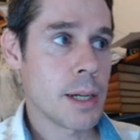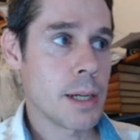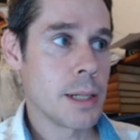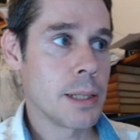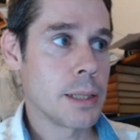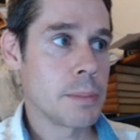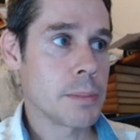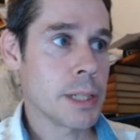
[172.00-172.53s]

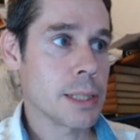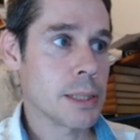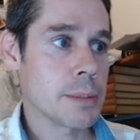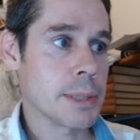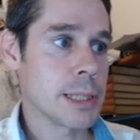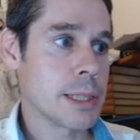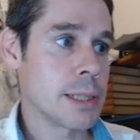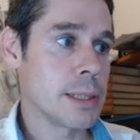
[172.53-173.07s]

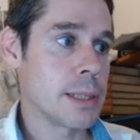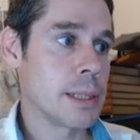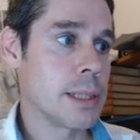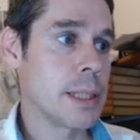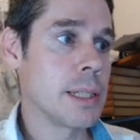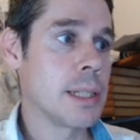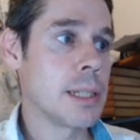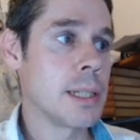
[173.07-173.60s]
Customise
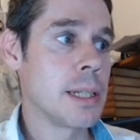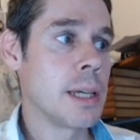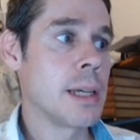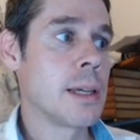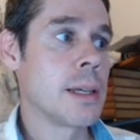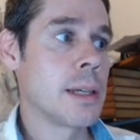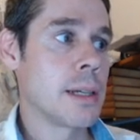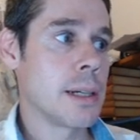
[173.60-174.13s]
DTD,
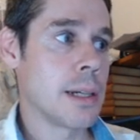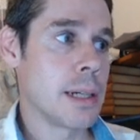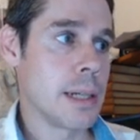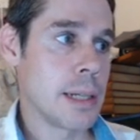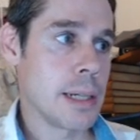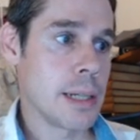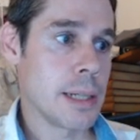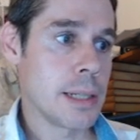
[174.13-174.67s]

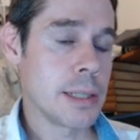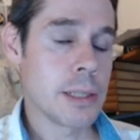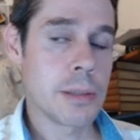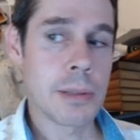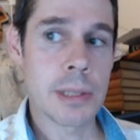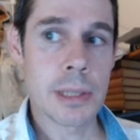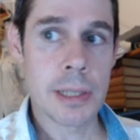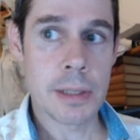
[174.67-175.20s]
and
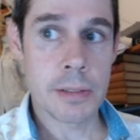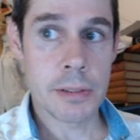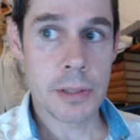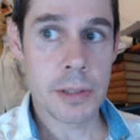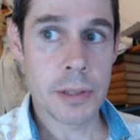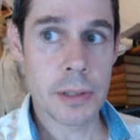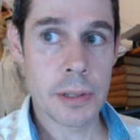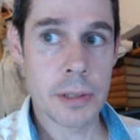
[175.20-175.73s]
we'll have
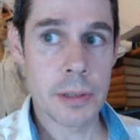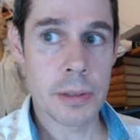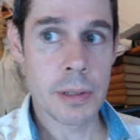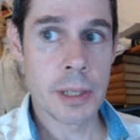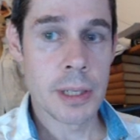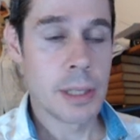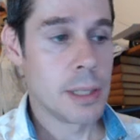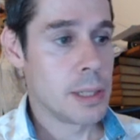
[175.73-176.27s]
to,
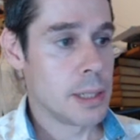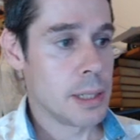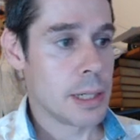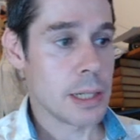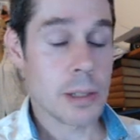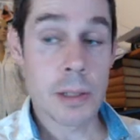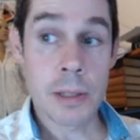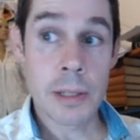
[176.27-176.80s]

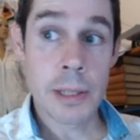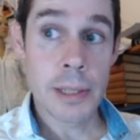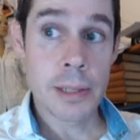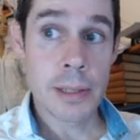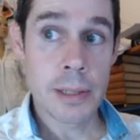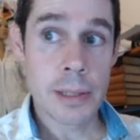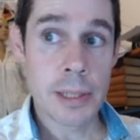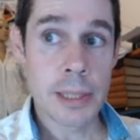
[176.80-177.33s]
I can't go
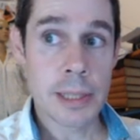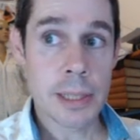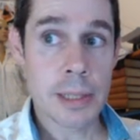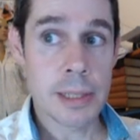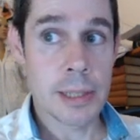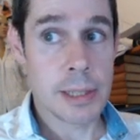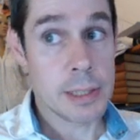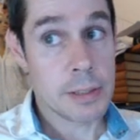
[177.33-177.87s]
into
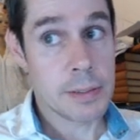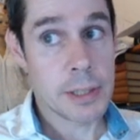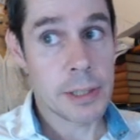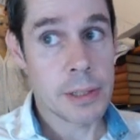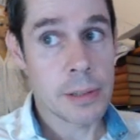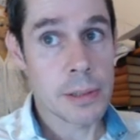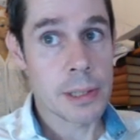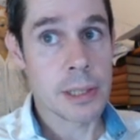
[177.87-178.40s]
detail in this
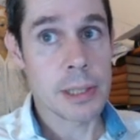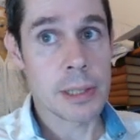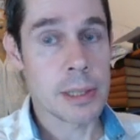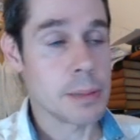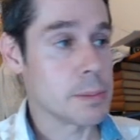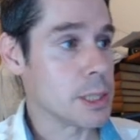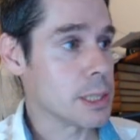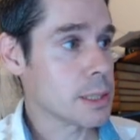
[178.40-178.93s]
video on this
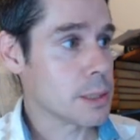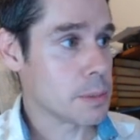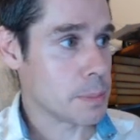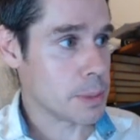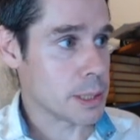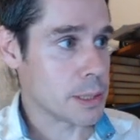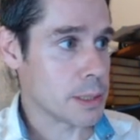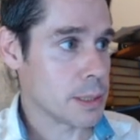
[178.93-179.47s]
subject,
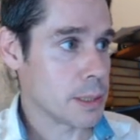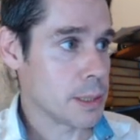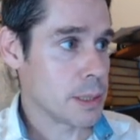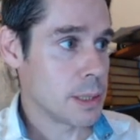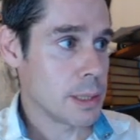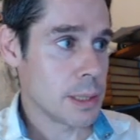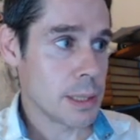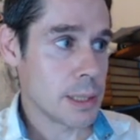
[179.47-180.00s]
but
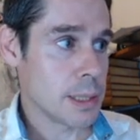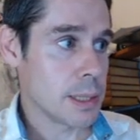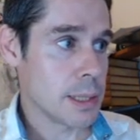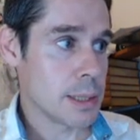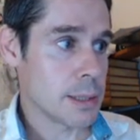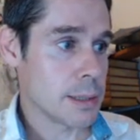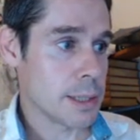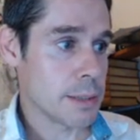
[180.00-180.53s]

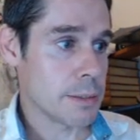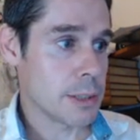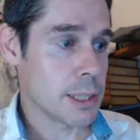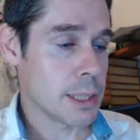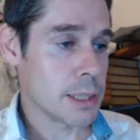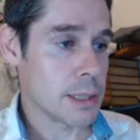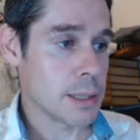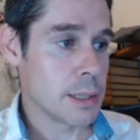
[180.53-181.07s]
say for
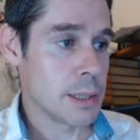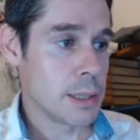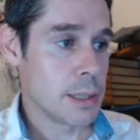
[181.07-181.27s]
our